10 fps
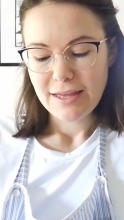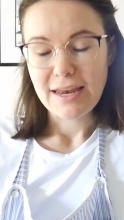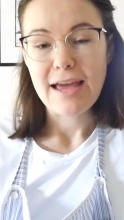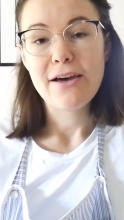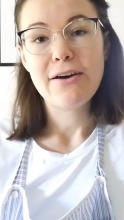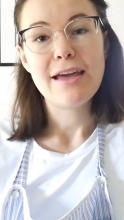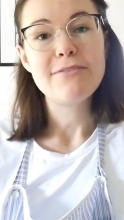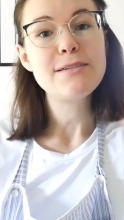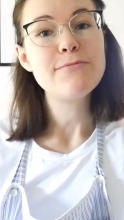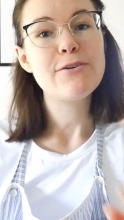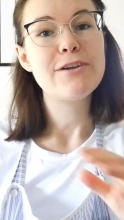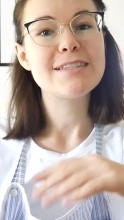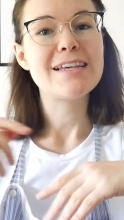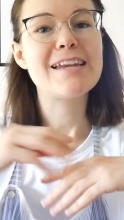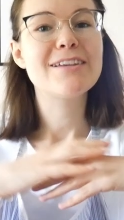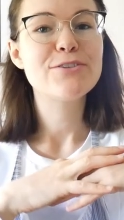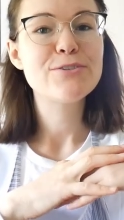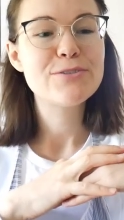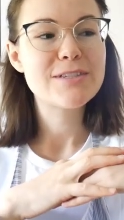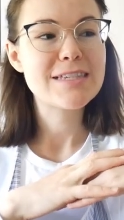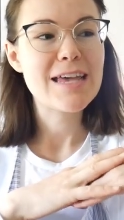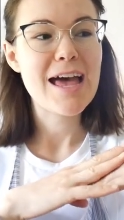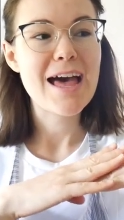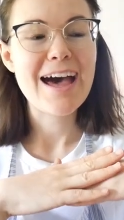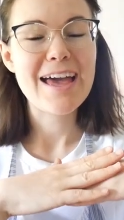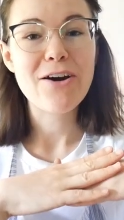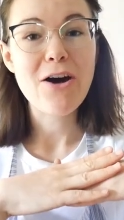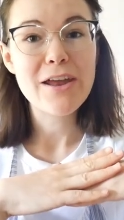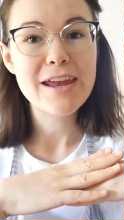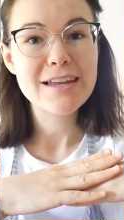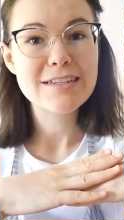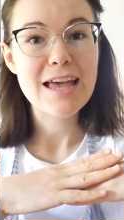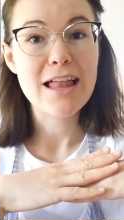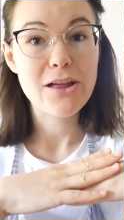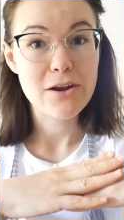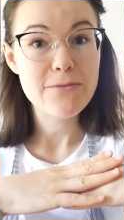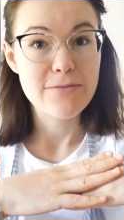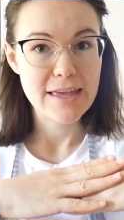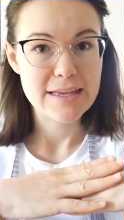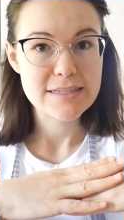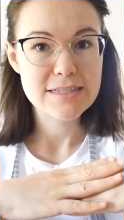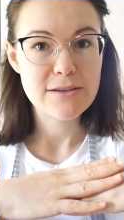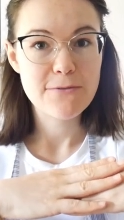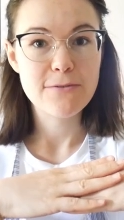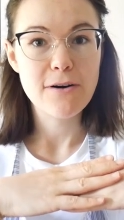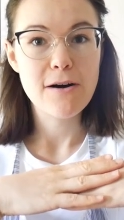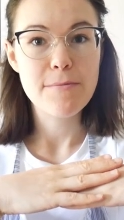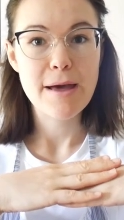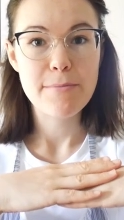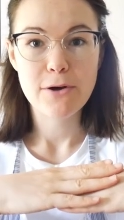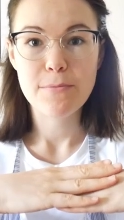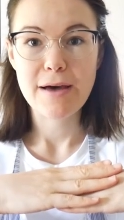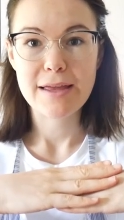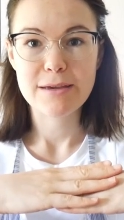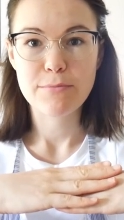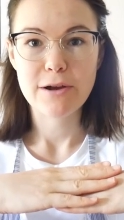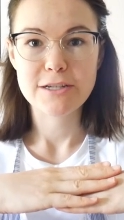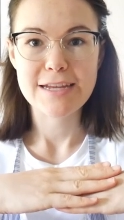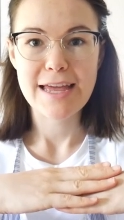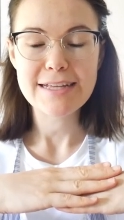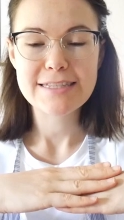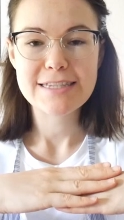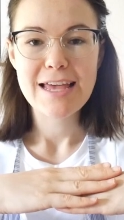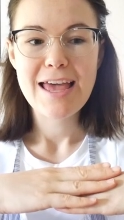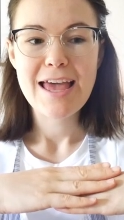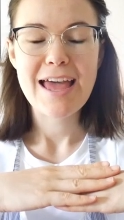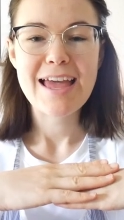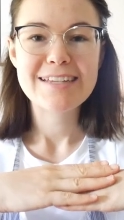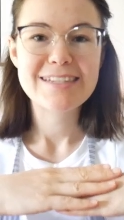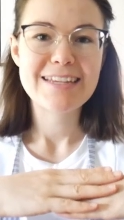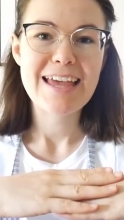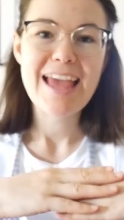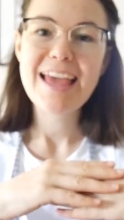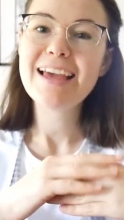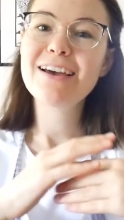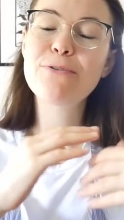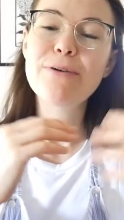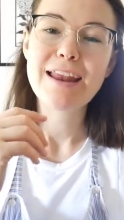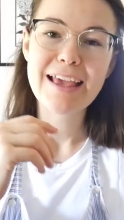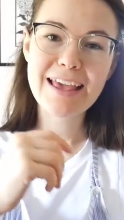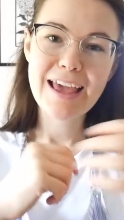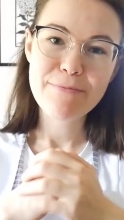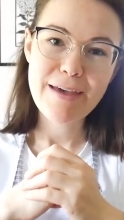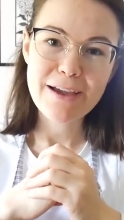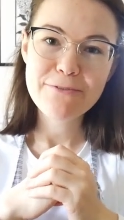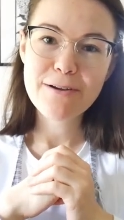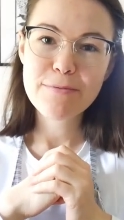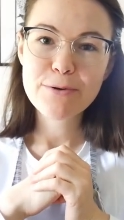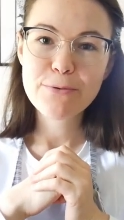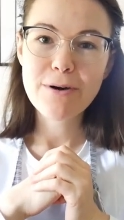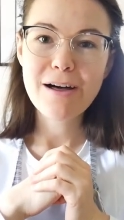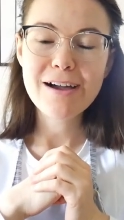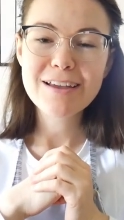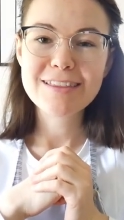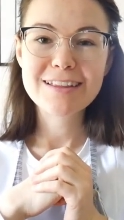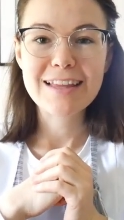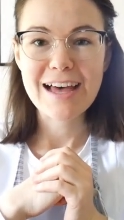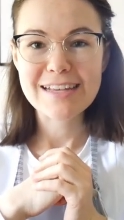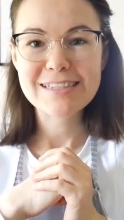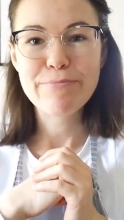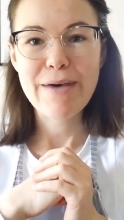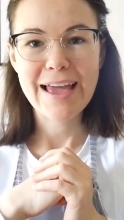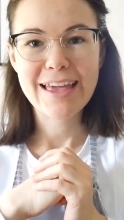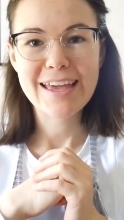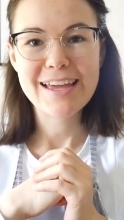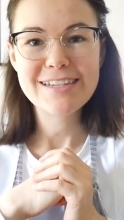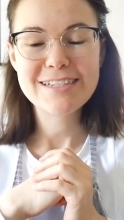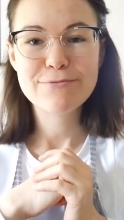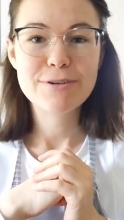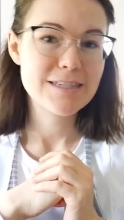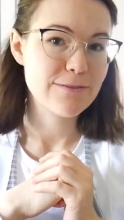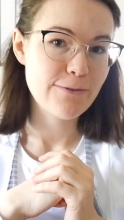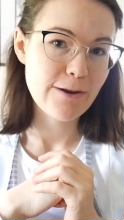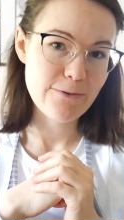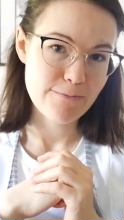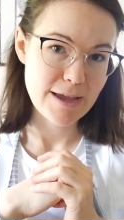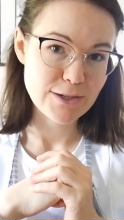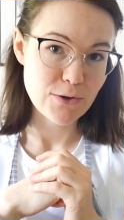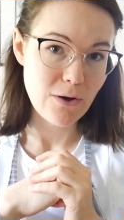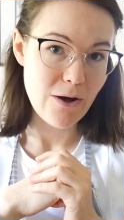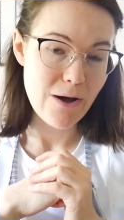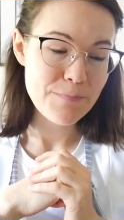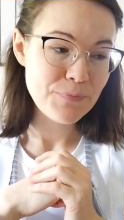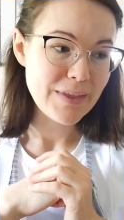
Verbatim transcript: Now I have some very exciting news. I ordered a lot of things for my bookbinding projects. And today, when I came back from the walk, the last package was in front of my door.